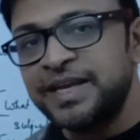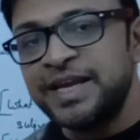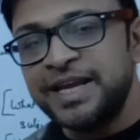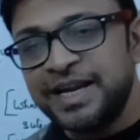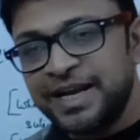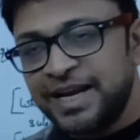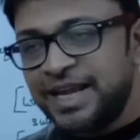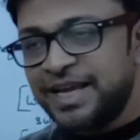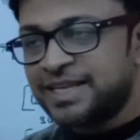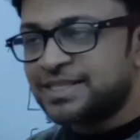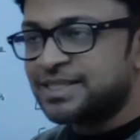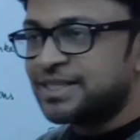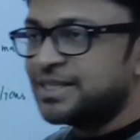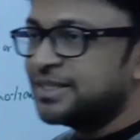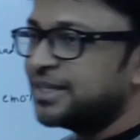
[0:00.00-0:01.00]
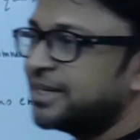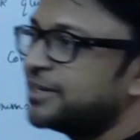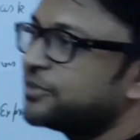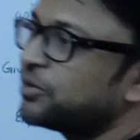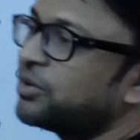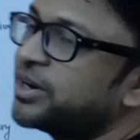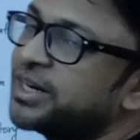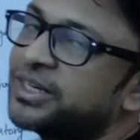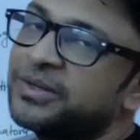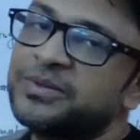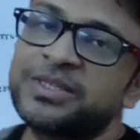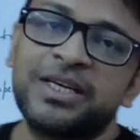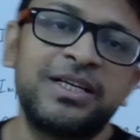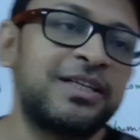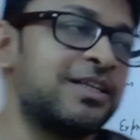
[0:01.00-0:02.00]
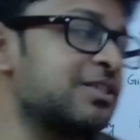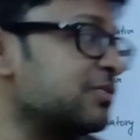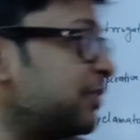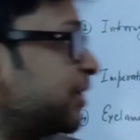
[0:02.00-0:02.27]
Next, in the interrogative sentence, what